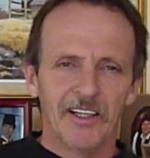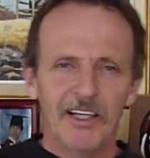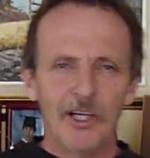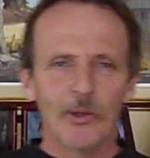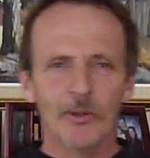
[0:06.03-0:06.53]

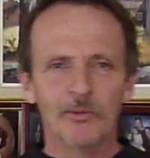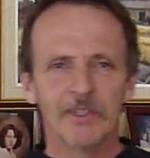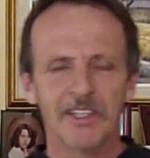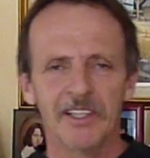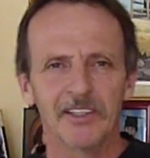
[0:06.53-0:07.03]

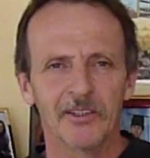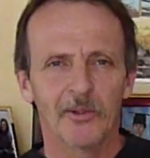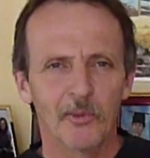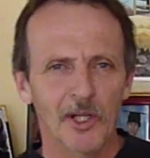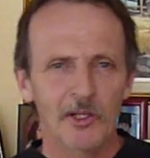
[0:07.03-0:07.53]
Hello and
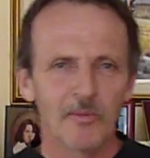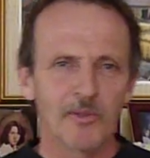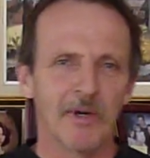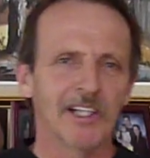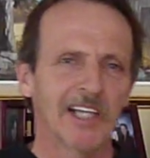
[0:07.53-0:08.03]
uh, welcome
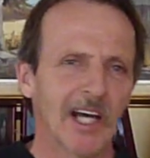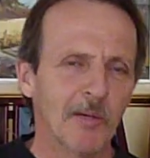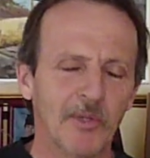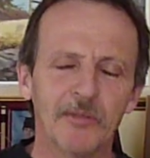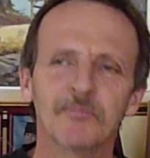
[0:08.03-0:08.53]
to my
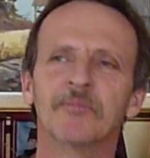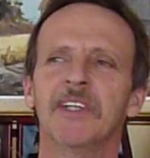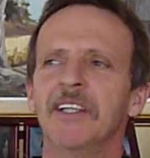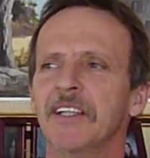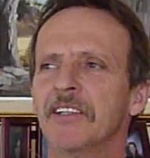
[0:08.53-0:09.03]
lab.
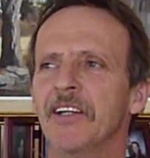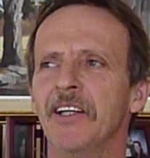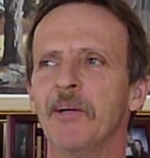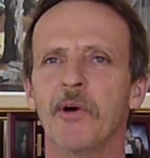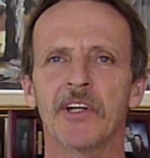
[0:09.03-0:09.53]

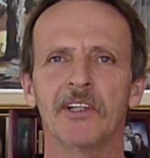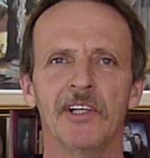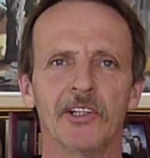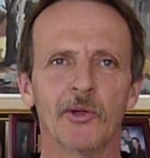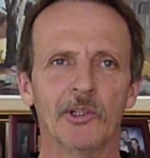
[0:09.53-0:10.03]
Today I want to
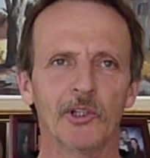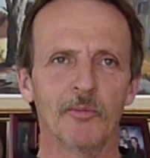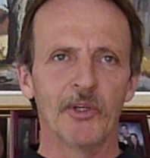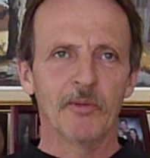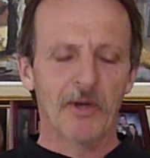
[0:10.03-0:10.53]
tell you a little
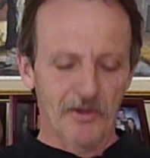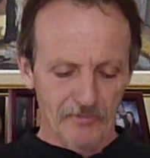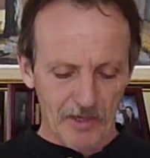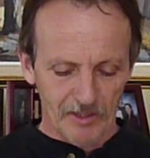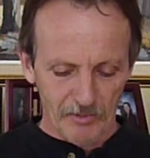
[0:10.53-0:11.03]
bit about a
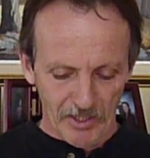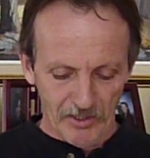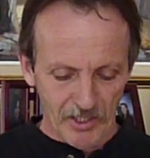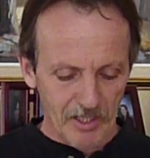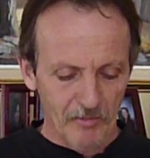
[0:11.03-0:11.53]
fellow by the
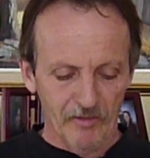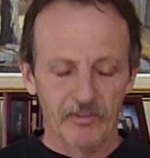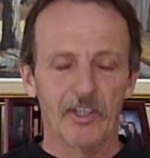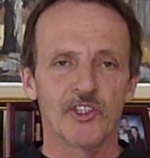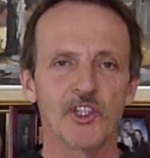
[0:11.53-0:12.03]
name of
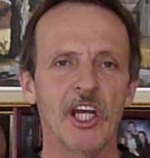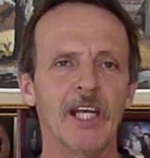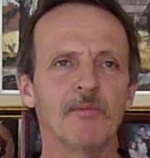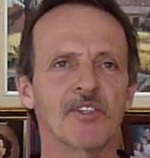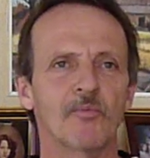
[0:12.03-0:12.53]
uh,
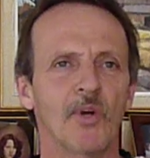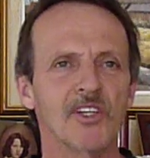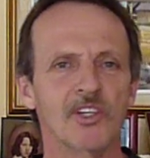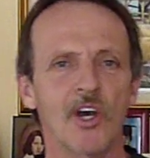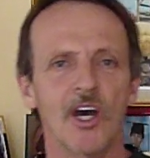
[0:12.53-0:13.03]
James
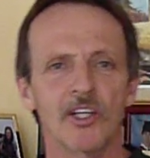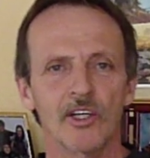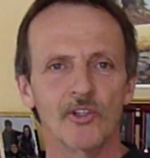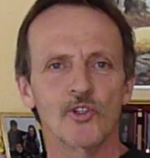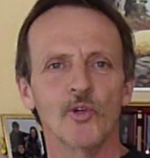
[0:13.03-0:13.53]
Prescott
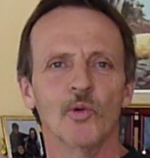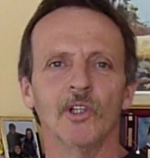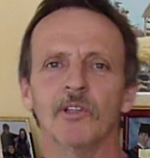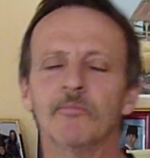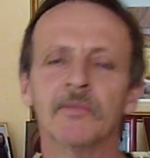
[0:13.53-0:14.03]

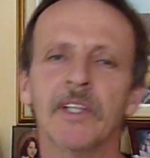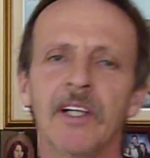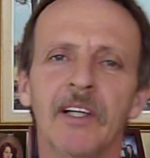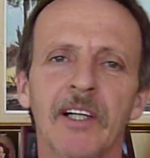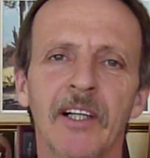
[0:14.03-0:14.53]
Joule.
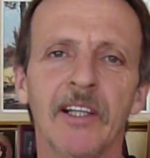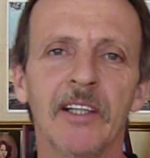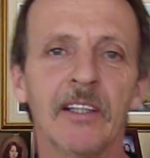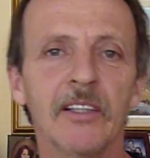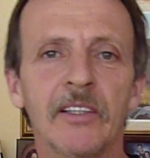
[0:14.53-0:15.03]

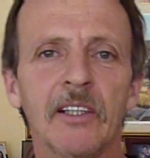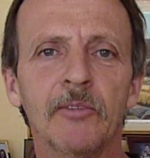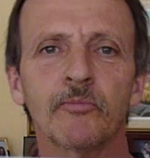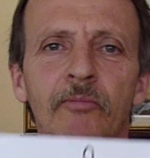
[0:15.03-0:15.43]
And uh,